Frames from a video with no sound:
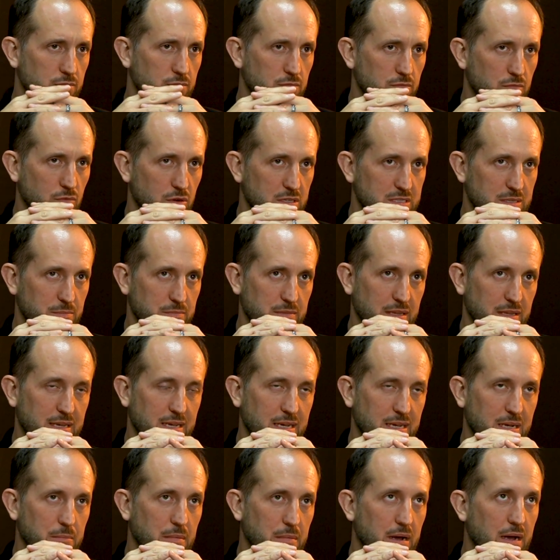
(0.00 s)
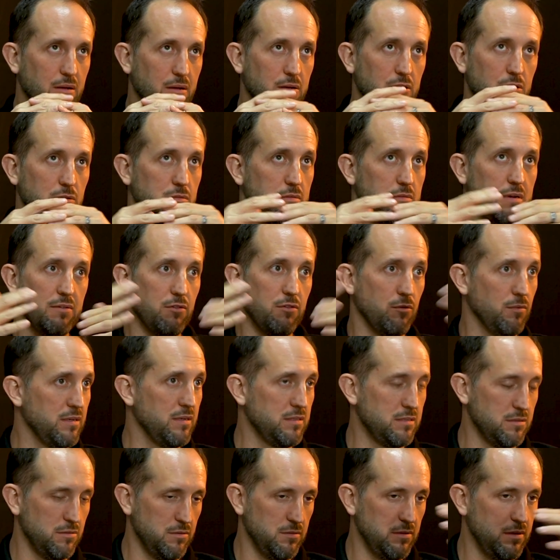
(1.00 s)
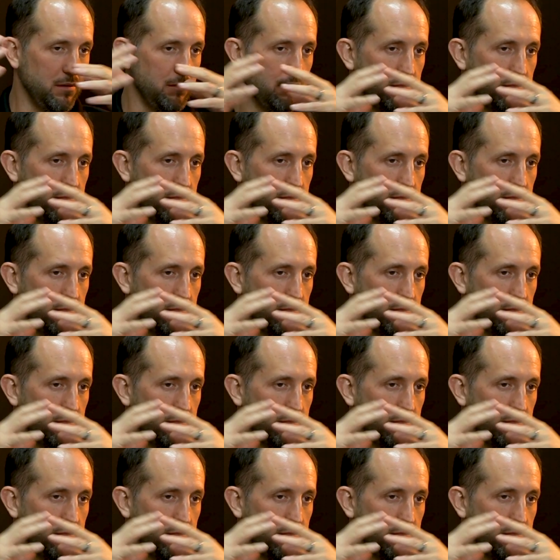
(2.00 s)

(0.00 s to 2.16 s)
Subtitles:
ones I'm thinking about who never went to